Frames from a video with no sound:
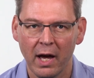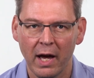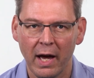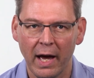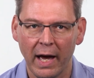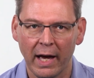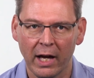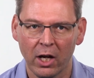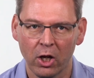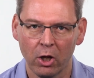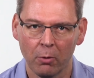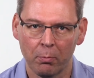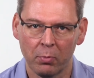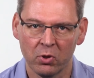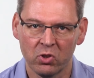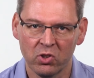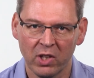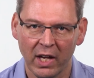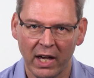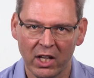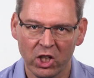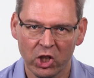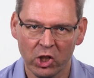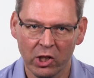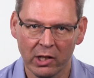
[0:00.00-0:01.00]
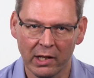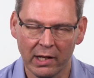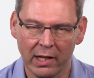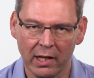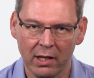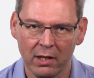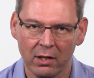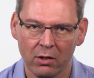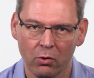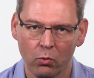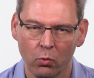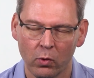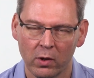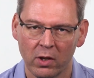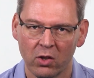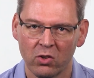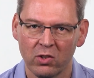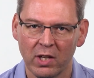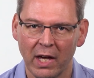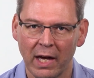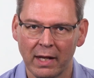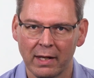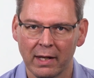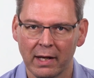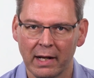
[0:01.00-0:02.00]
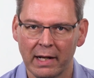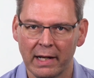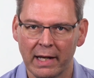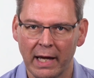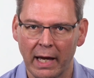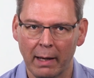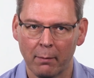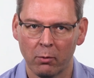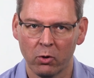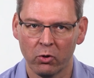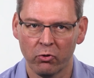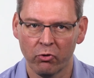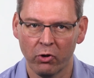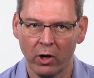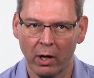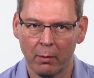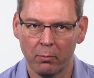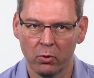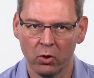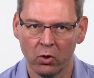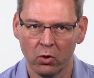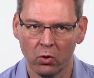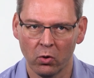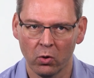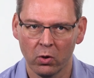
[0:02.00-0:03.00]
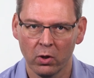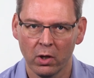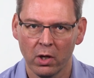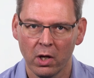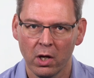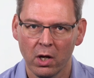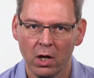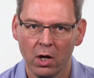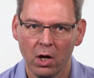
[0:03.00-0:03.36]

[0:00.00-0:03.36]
and could potentially, with a technically able tribunal,